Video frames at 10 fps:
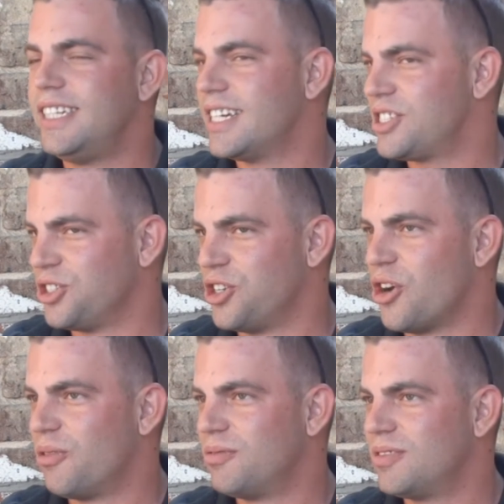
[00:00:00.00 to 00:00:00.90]
Yes and
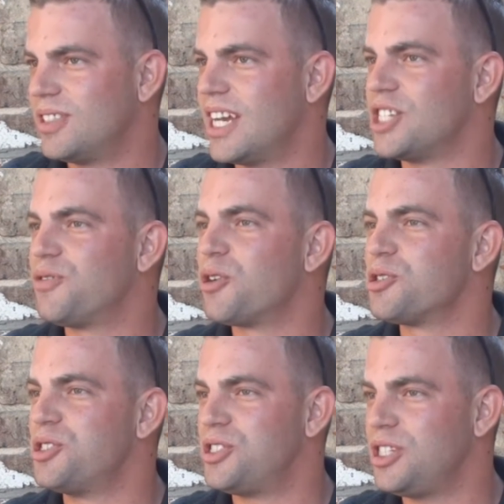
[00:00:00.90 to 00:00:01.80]
no. As far
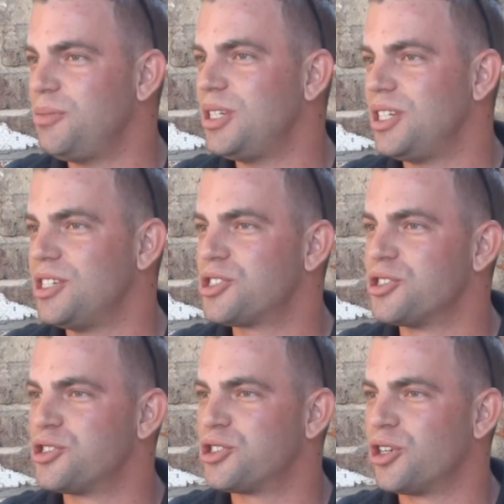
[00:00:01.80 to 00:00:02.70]
as the CBD is
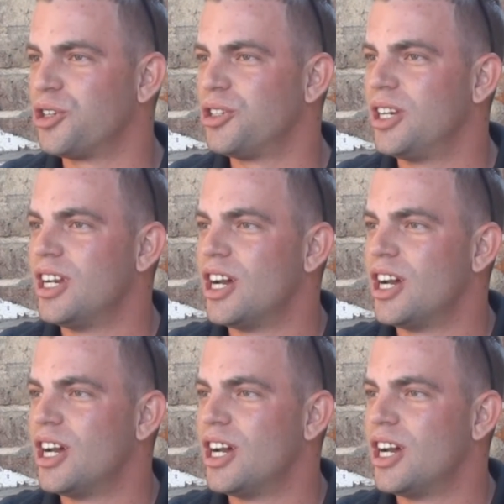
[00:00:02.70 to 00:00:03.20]
concerned,